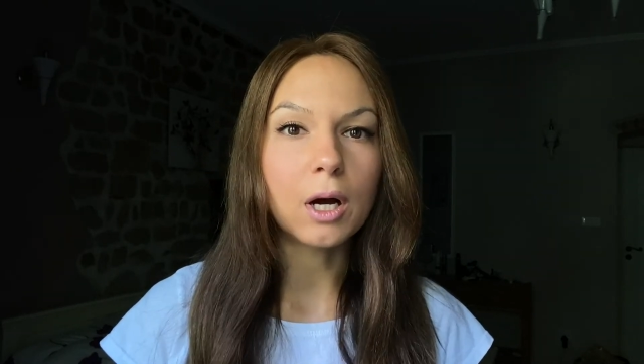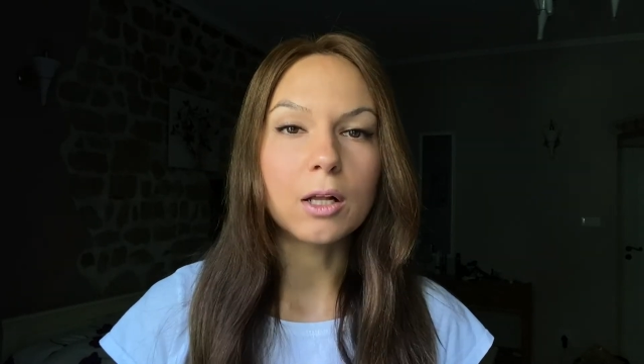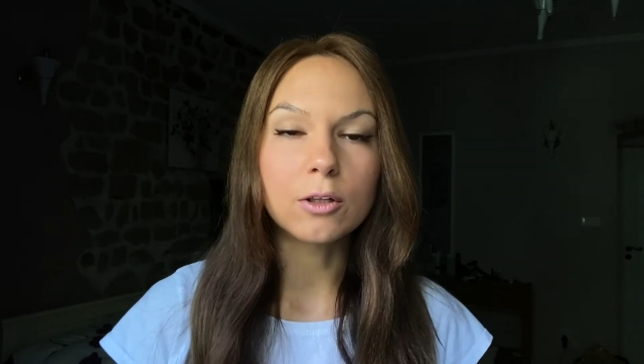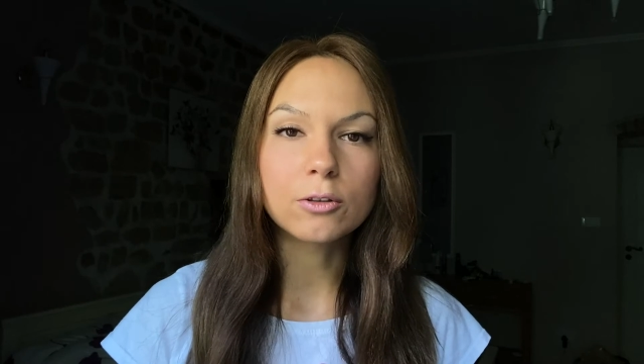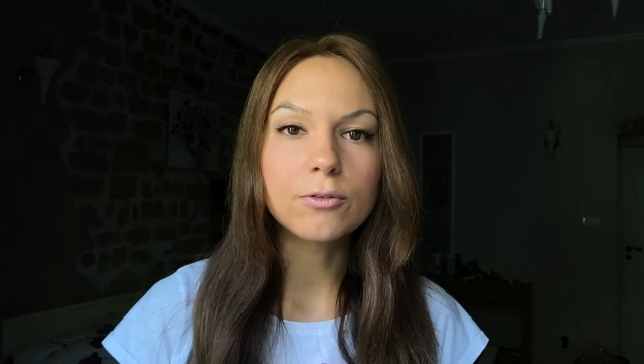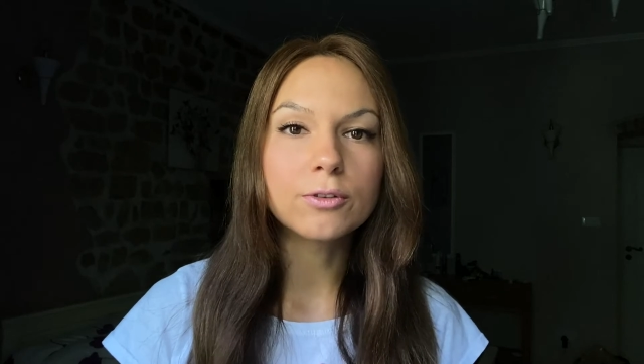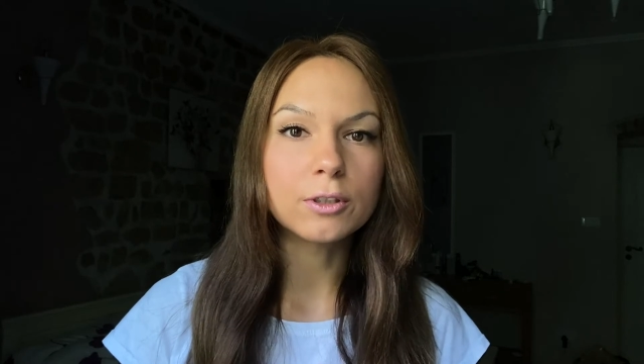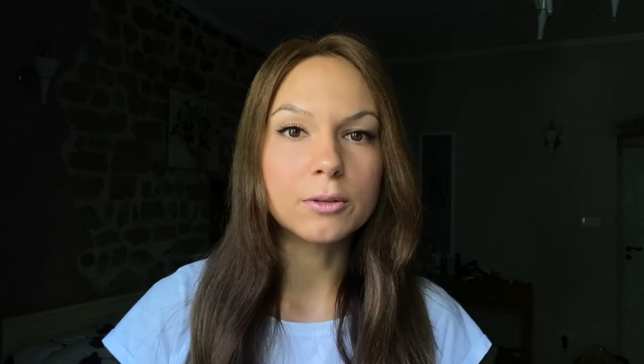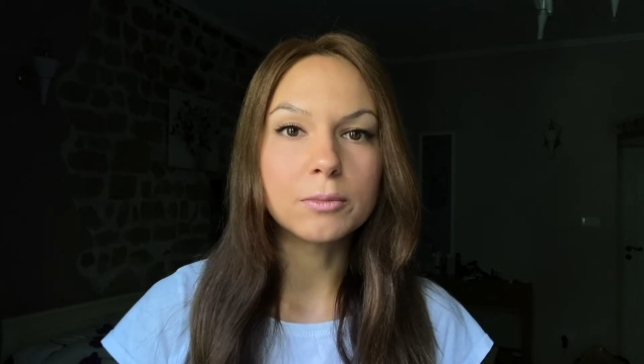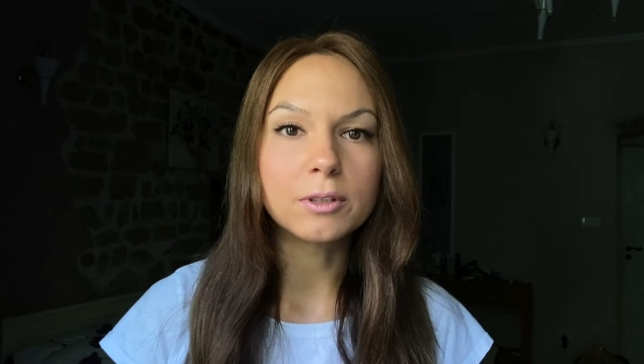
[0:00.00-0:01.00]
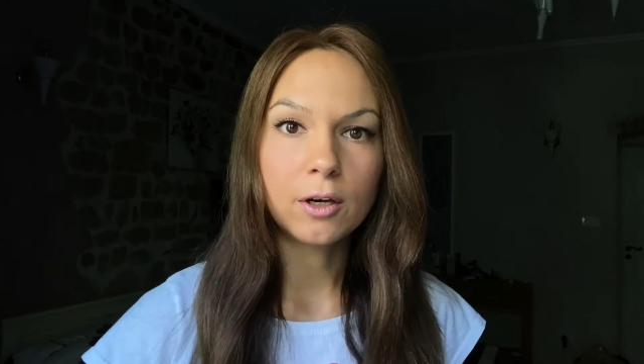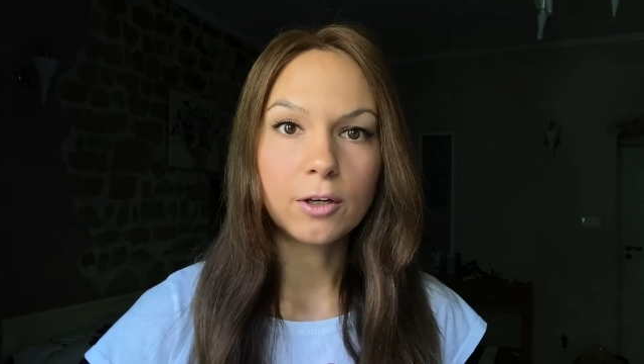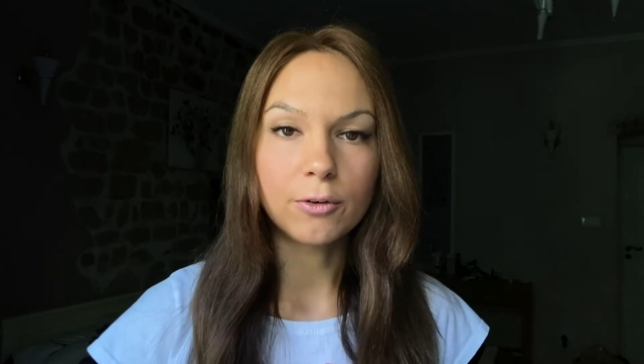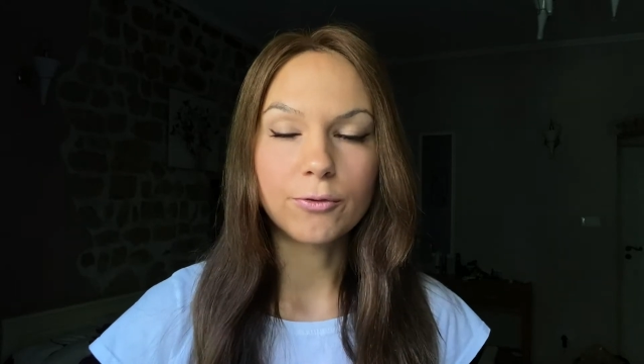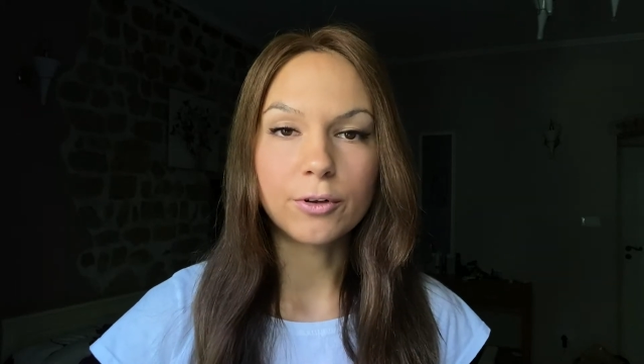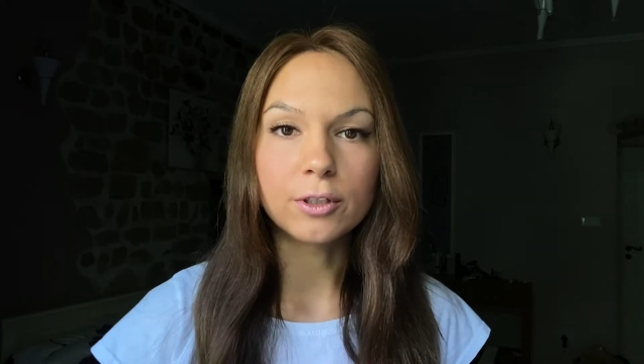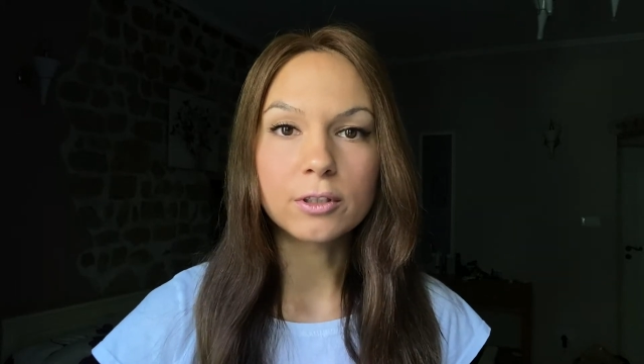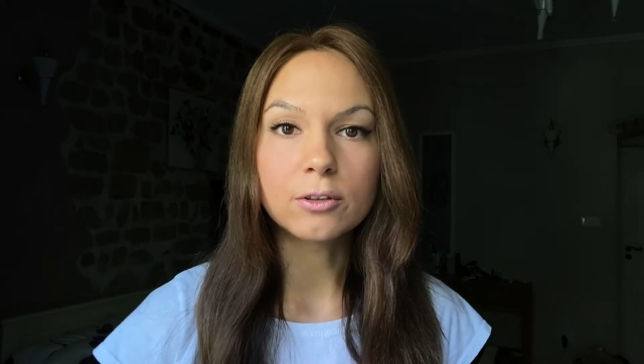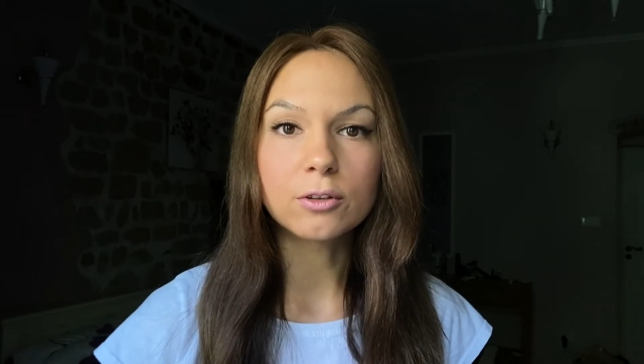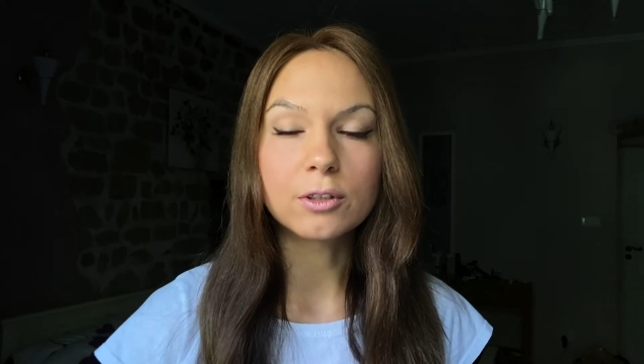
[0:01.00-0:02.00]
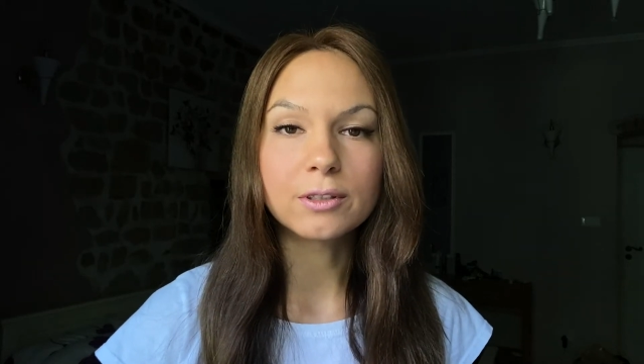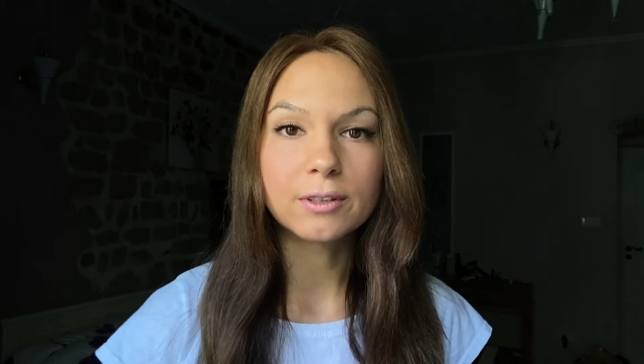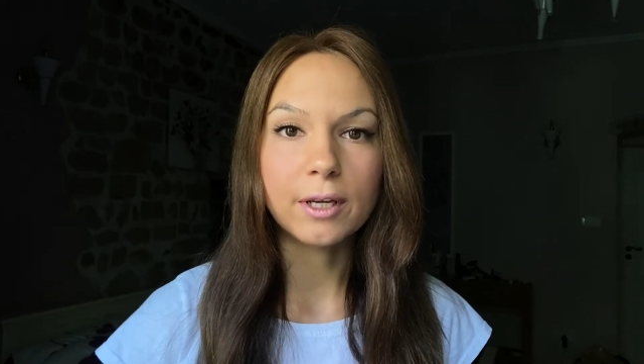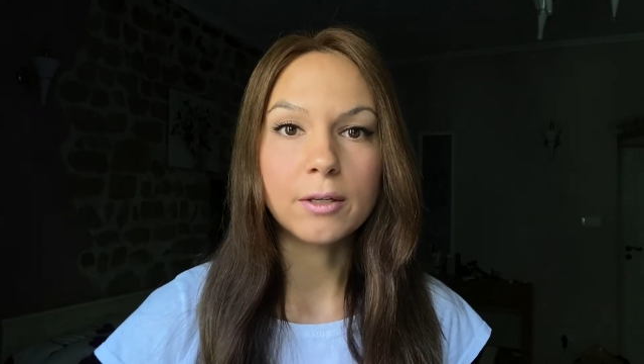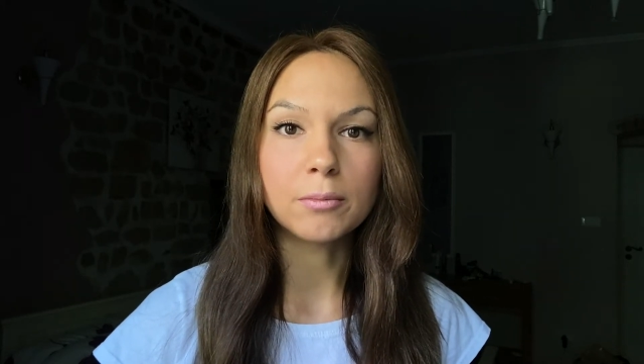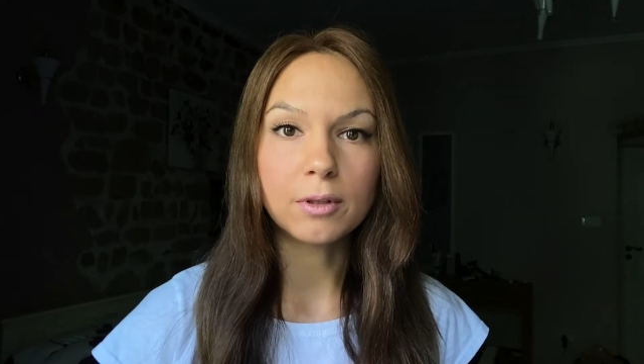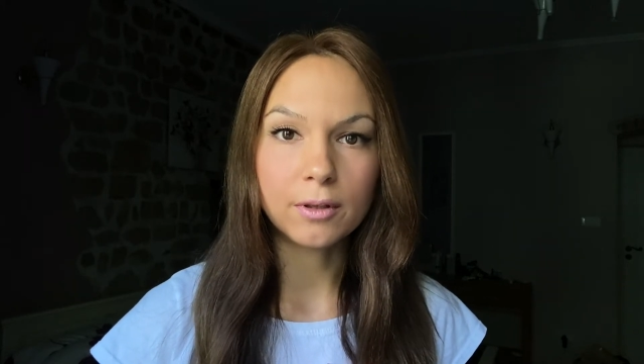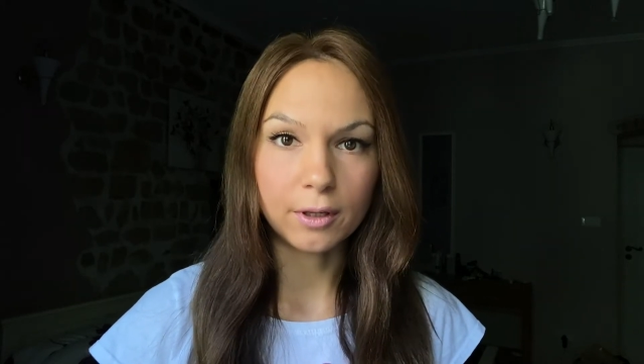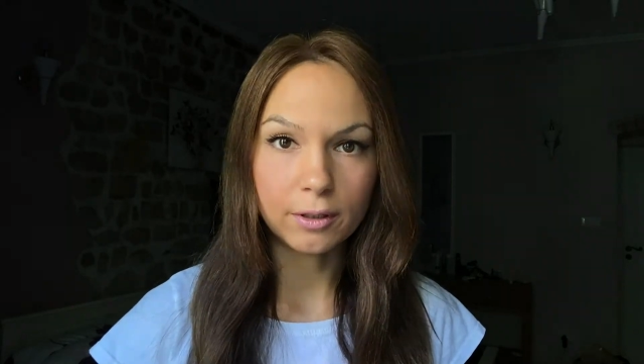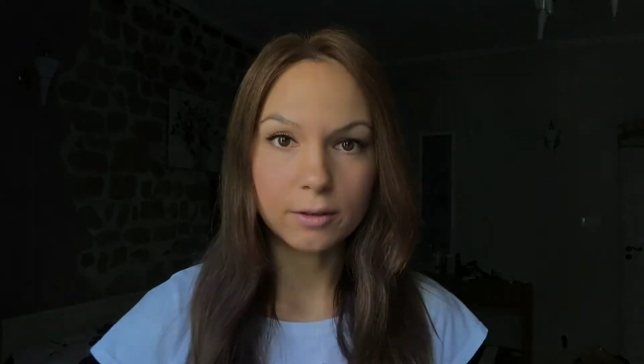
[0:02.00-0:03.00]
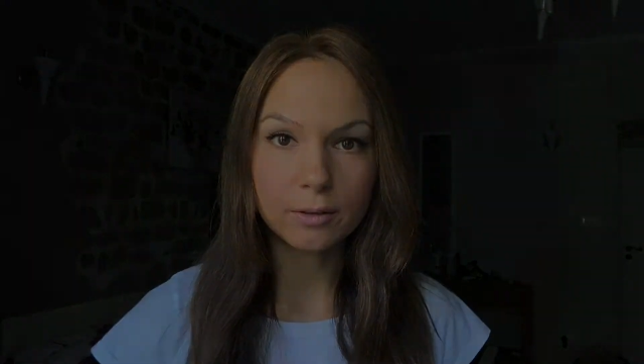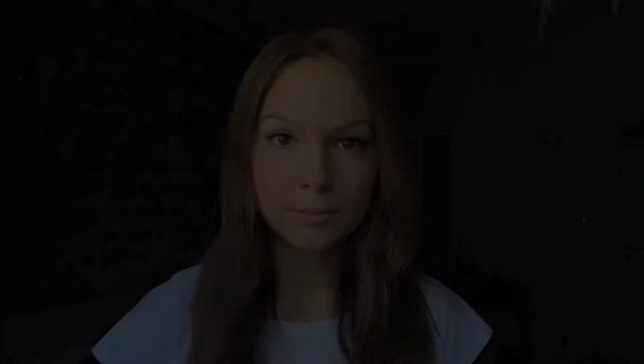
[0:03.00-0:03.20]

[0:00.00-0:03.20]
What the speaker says: a lot of terms referring to the same thing.